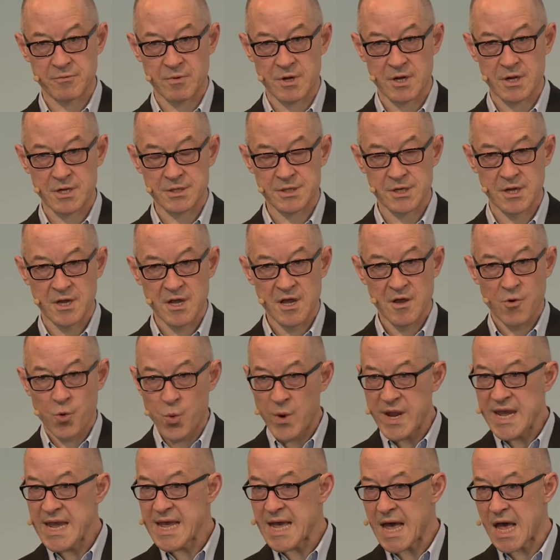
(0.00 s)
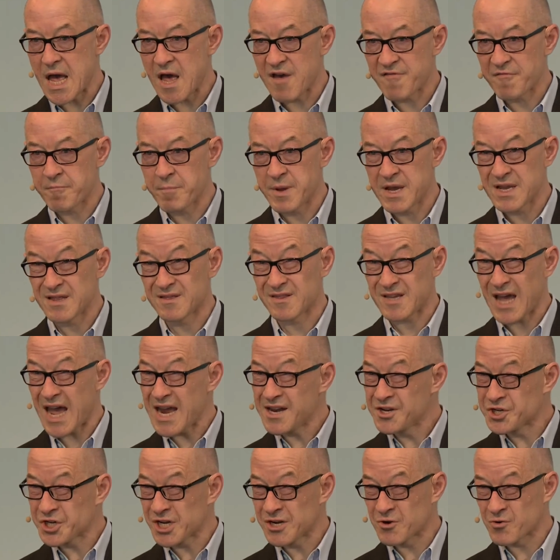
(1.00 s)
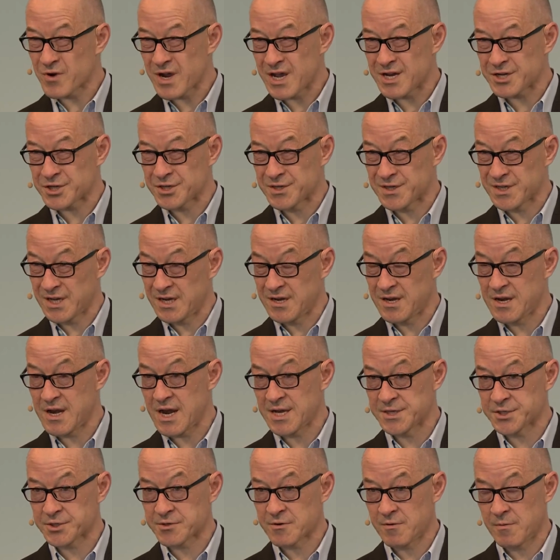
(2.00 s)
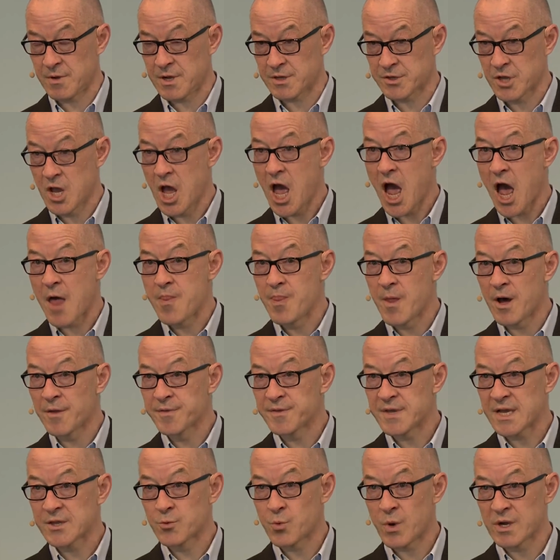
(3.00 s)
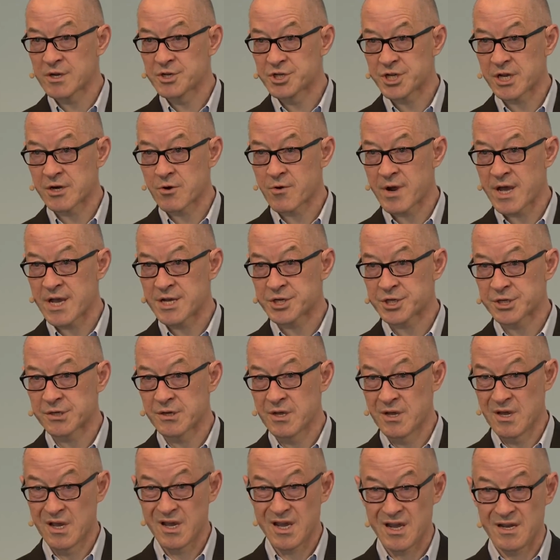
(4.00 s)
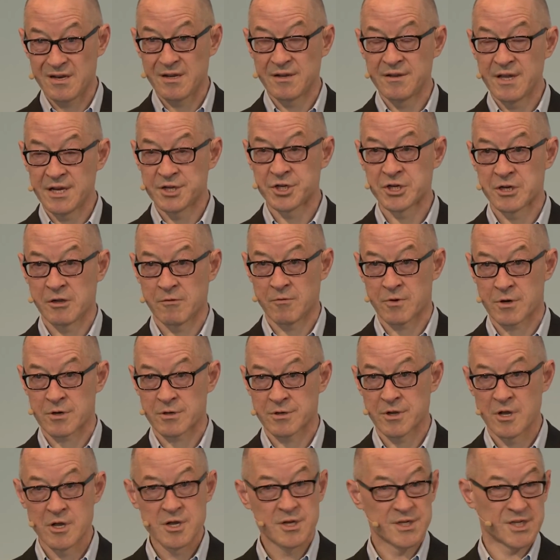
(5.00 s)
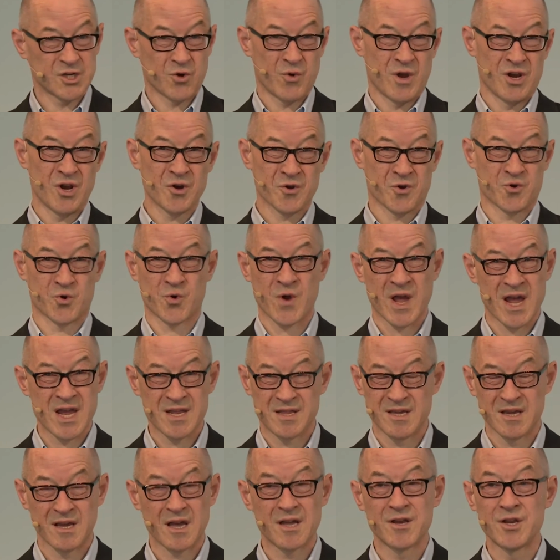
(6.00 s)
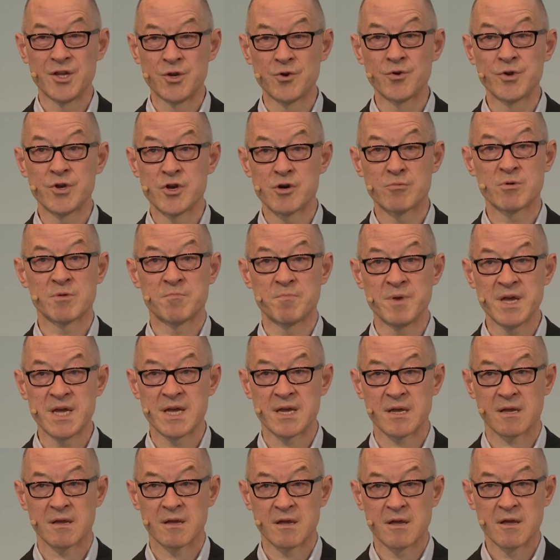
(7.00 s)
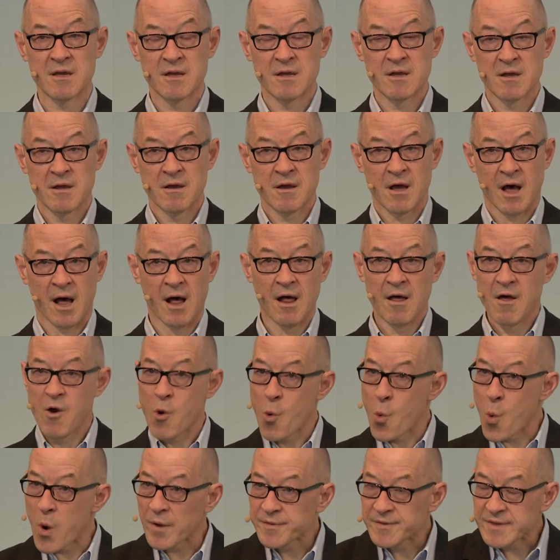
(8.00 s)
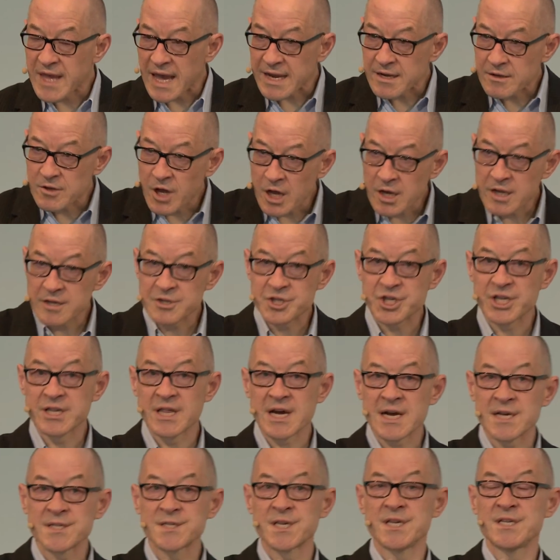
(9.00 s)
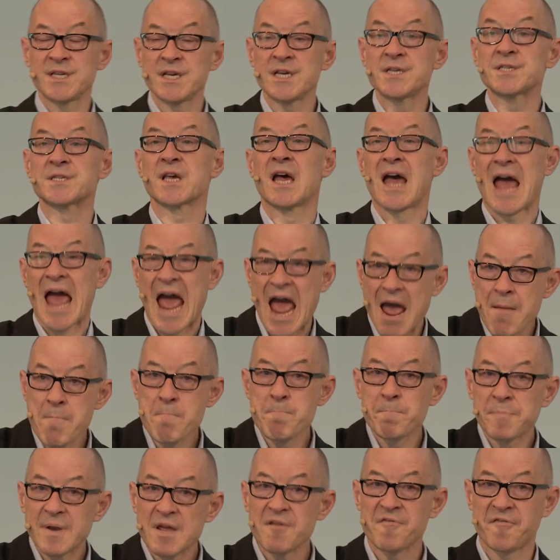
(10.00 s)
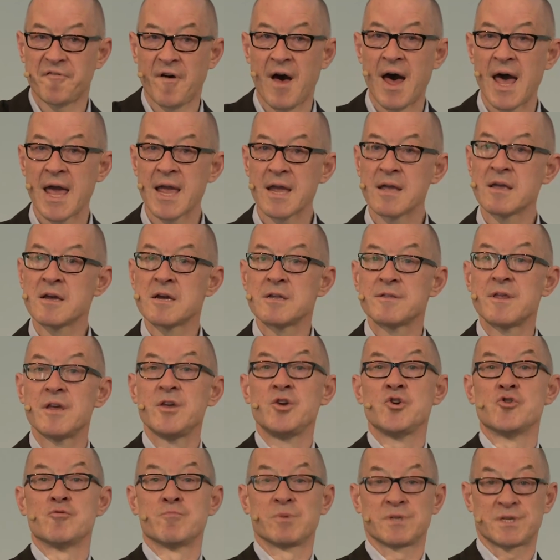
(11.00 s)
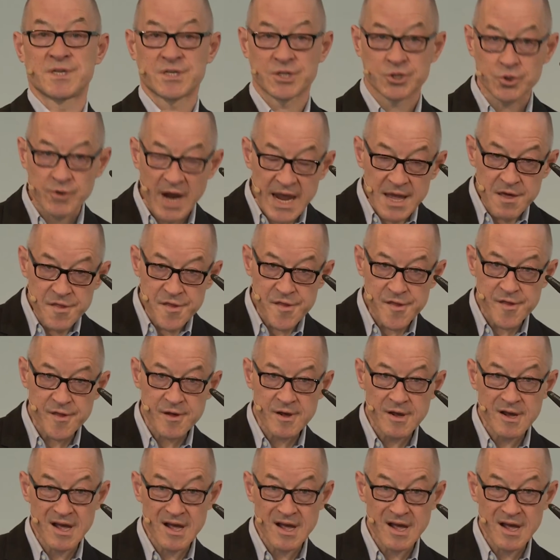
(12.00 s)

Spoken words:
world. We have been 10 generations in the industrial world and not yet one generation in the digital world. So we're not creating a new human being. What technology does, it is amplifying the human strength